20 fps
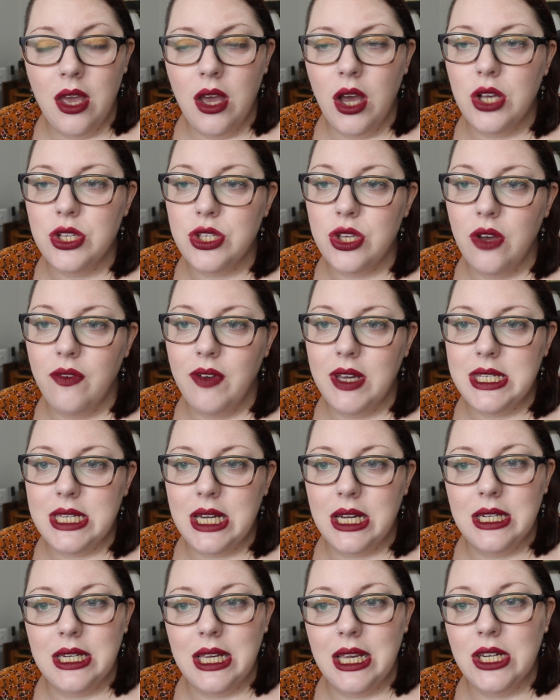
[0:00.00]
A survey
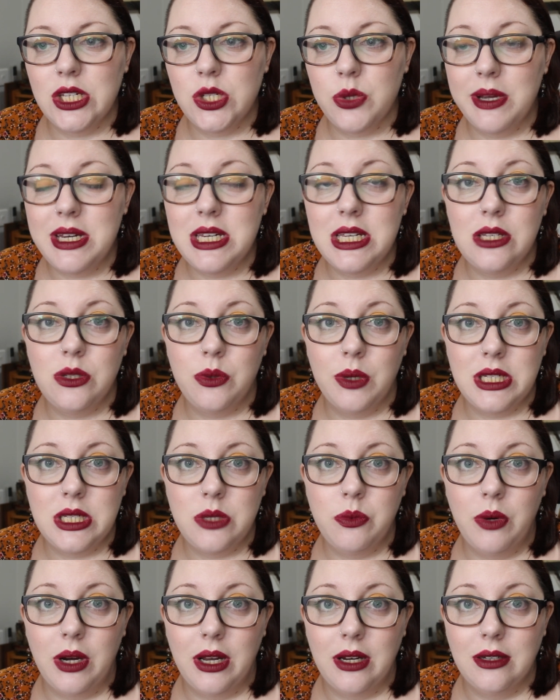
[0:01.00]
done in
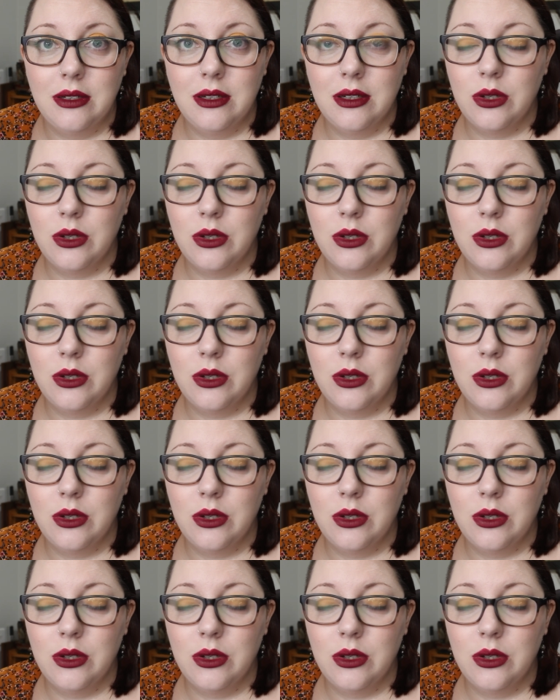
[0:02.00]
2021